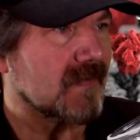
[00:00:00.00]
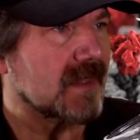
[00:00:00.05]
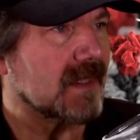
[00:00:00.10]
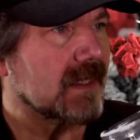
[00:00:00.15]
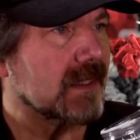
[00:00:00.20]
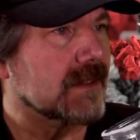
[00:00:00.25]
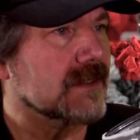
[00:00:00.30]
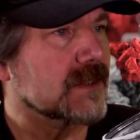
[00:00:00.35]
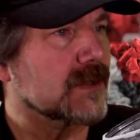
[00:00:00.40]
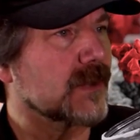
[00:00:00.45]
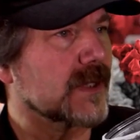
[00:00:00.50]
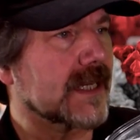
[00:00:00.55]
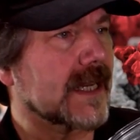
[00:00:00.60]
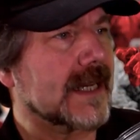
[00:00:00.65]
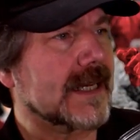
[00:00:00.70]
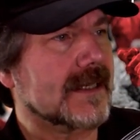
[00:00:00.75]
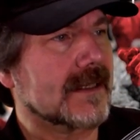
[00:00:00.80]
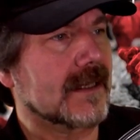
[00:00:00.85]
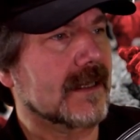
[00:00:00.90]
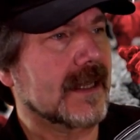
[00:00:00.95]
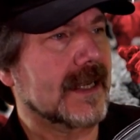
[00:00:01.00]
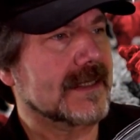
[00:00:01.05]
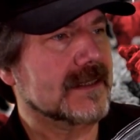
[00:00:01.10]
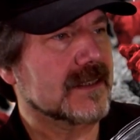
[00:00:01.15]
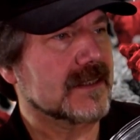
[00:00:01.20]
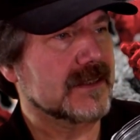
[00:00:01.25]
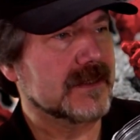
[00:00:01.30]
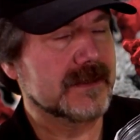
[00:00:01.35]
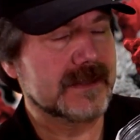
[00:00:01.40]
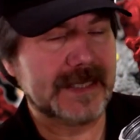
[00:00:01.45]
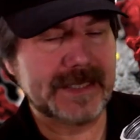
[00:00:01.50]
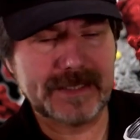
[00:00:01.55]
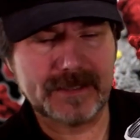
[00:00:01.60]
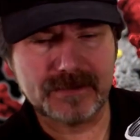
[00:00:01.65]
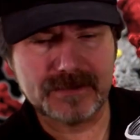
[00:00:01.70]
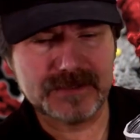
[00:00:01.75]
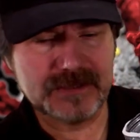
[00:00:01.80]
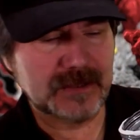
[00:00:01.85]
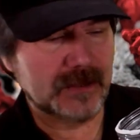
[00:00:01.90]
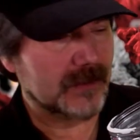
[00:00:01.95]
So what I like to do now is
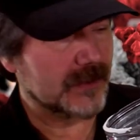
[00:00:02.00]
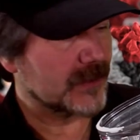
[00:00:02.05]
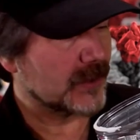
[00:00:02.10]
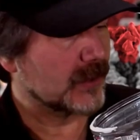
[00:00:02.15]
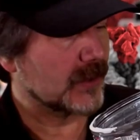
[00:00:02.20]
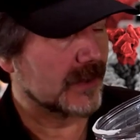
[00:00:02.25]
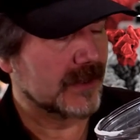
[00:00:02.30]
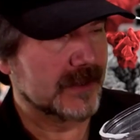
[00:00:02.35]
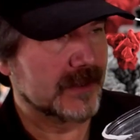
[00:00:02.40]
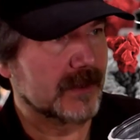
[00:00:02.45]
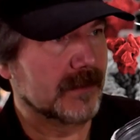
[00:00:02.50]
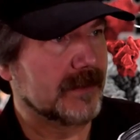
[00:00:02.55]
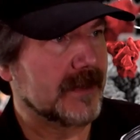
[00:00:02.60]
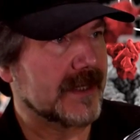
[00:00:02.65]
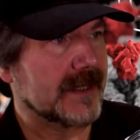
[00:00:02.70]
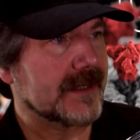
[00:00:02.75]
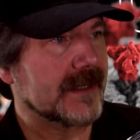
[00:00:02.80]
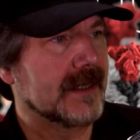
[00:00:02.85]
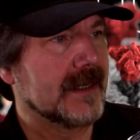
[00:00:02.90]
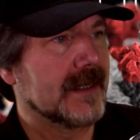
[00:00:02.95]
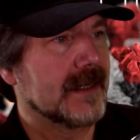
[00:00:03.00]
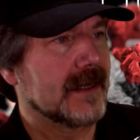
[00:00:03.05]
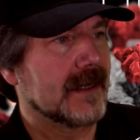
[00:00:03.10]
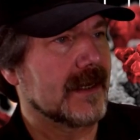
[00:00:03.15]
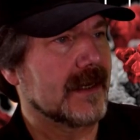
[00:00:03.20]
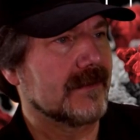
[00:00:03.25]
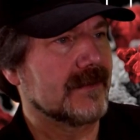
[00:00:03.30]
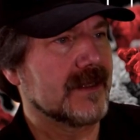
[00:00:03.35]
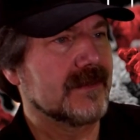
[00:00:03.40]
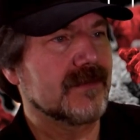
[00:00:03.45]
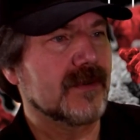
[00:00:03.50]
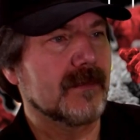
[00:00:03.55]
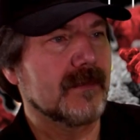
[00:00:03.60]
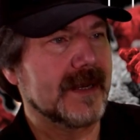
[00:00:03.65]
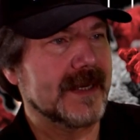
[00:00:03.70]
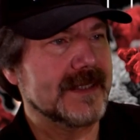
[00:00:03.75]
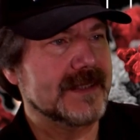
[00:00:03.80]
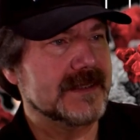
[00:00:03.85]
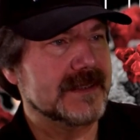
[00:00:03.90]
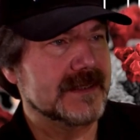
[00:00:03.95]
go through a little bit of
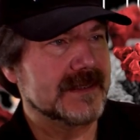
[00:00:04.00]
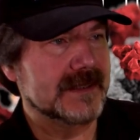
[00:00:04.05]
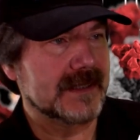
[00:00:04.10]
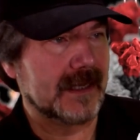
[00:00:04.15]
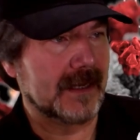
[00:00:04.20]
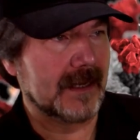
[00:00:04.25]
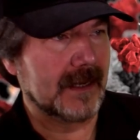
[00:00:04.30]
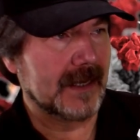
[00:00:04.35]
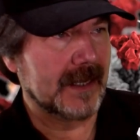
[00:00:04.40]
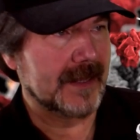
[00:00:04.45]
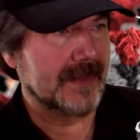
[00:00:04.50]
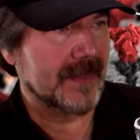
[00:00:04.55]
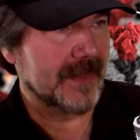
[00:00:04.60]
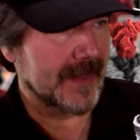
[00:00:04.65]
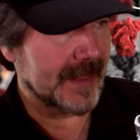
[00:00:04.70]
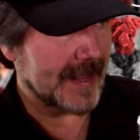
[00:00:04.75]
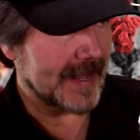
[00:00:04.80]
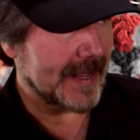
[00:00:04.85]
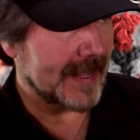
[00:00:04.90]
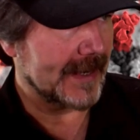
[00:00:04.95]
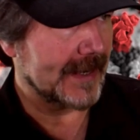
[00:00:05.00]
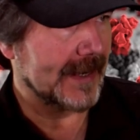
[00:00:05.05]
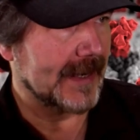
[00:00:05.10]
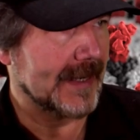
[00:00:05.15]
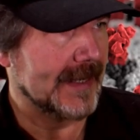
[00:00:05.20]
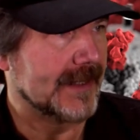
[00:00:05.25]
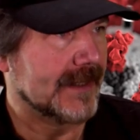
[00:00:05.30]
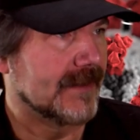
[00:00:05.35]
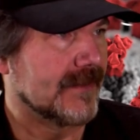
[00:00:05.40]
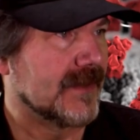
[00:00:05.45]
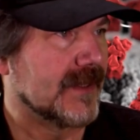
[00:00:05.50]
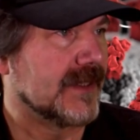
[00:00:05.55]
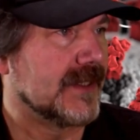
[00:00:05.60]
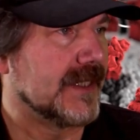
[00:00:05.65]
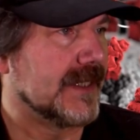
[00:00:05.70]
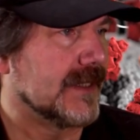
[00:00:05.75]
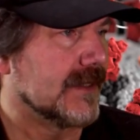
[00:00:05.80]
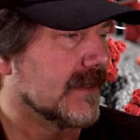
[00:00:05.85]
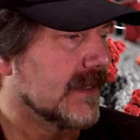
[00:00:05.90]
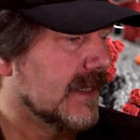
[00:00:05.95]
information on that end of the
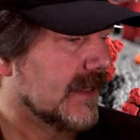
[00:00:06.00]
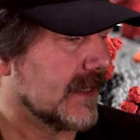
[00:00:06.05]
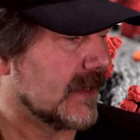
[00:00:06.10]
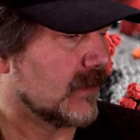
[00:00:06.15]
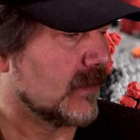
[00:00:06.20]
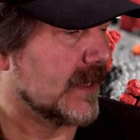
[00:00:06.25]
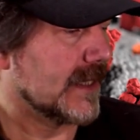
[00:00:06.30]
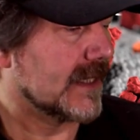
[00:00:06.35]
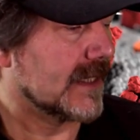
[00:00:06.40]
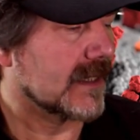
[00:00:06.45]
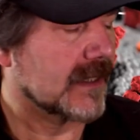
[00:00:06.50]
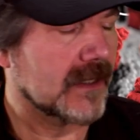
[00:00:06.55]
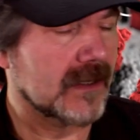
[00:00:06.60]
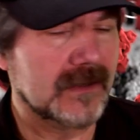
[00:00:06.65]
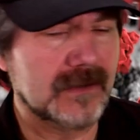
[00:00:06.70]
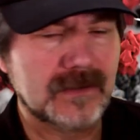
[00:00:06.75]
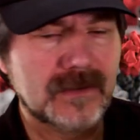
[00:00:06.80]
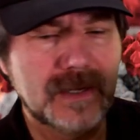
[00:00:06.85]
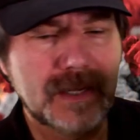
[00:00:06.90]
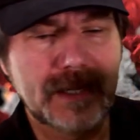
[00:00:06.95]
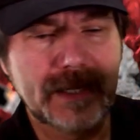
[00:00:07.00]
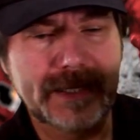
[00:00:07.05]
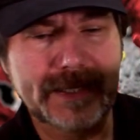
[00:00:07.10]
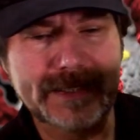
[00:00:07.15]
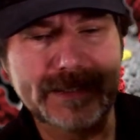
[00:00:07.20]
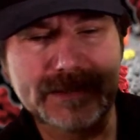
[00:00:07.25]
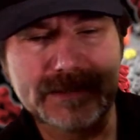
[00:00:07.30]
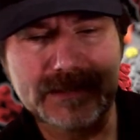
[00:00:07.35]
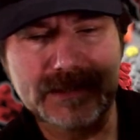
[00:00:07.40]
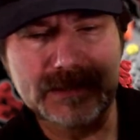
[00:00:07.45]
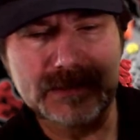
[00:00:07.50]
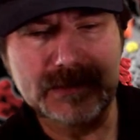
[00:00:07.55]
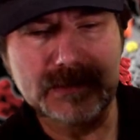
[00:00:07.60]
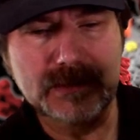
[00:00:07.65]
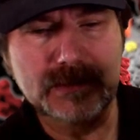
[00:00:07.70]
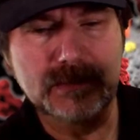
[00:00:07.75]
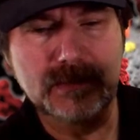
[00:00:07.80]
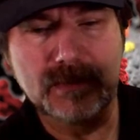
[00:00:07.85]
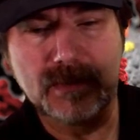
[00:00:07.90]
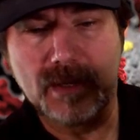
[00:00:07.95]
deal, and then we can go into
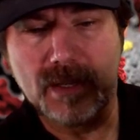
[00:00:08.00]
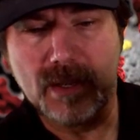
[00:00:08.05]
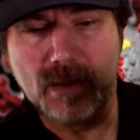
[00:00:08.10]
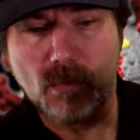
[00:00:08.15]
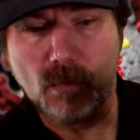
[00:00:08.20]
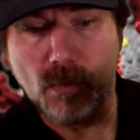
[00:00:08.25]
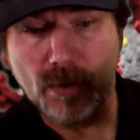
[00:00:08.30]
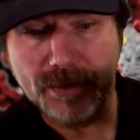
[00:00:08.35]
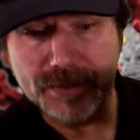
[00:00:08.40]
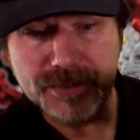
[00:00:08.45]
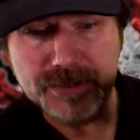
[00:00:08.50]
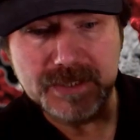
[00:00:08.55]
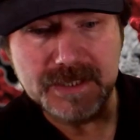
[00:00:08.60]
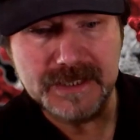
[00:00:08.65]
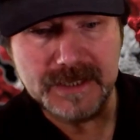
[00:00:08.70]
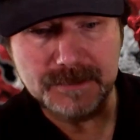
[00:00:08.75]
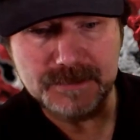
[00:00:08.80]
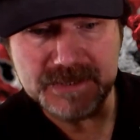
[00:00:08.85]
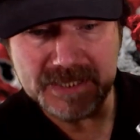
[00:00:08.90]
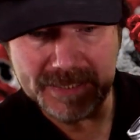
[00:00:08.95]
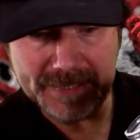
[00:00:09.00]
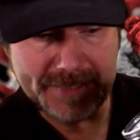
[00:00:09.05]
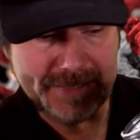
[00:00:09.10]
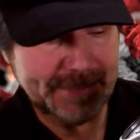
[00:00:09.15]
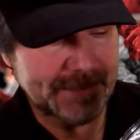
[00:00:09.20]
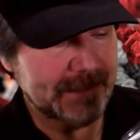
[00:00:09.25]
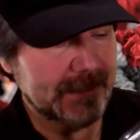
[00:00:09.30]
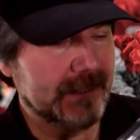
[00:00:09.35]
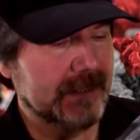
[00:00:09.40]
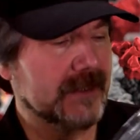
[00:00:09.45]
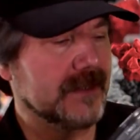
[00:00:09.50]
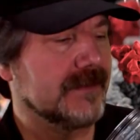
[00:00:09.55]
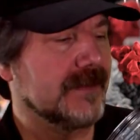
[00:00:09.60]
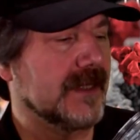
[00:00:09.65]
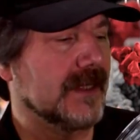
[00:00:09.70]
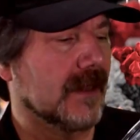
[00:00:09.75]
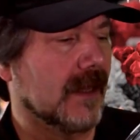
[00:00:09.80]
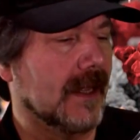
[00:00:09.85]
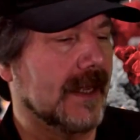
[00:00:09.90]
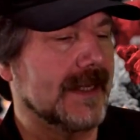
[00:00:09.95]
where you can obtain the U V
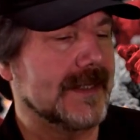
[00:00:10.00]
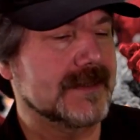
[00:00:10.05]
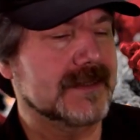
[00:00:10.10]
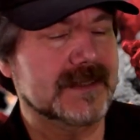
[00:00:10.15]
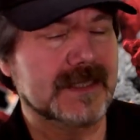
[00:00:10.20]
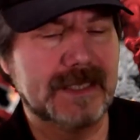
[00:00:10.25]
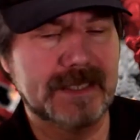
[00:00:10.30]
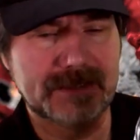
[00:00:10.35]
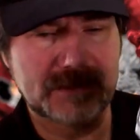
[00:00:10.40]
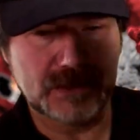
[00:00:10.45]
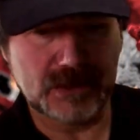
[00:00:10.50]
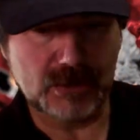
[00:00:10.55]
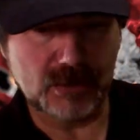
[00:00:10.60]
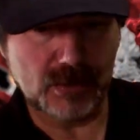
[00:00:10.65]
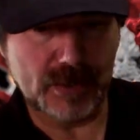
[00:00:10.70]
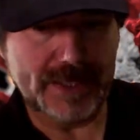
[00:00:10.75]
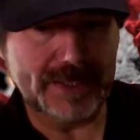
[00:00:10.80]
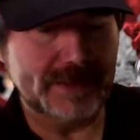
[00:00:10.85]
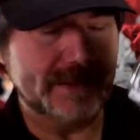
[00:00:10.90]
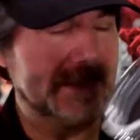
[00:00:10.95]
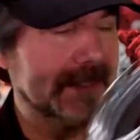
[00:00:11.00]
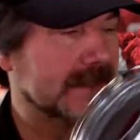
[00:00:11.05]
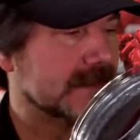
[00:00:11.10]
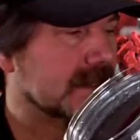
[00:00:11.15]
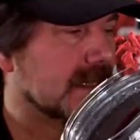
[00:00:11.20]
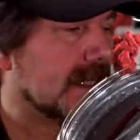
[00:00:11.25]
lights to create this.